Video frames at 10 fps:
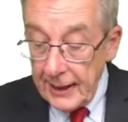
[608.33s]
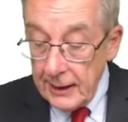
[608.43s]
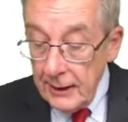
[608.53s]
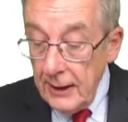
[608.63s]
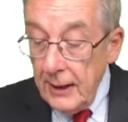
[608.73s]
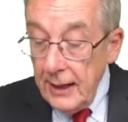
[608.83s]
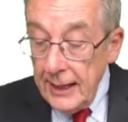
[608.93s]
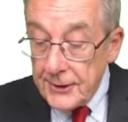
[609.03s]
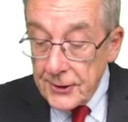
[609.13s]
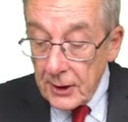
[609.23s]
there,
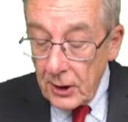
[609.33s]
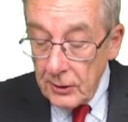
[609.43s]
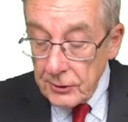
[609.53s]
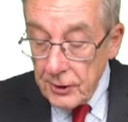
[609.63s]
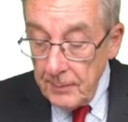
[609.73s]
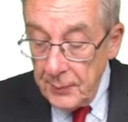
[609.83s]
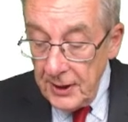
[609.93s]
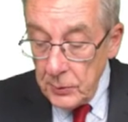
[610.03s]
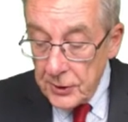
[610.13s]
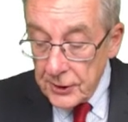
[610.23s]
it's the
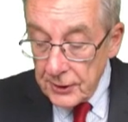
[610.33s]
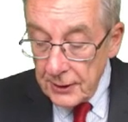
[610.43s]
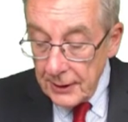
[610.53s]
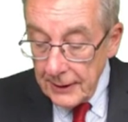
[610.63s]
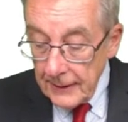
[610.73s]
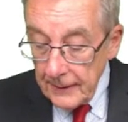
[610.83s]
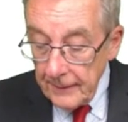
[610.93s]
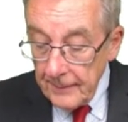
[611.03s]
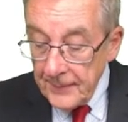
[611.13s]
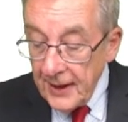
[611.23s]
contribution
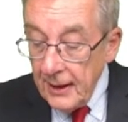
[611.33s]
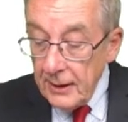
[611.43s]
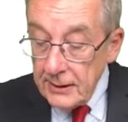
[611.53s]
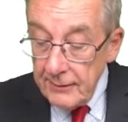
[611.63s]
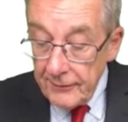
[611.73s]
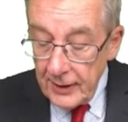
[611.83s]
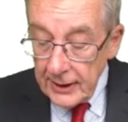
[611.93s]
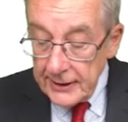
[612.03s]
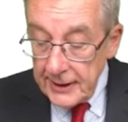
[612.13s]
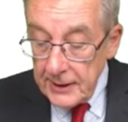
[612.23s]

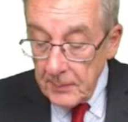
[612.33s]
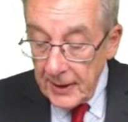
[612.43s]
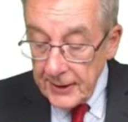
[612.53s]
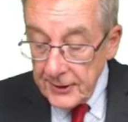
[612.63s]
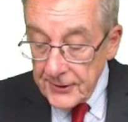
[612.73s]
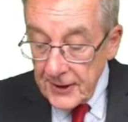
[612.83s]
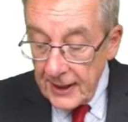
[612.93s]
divided by the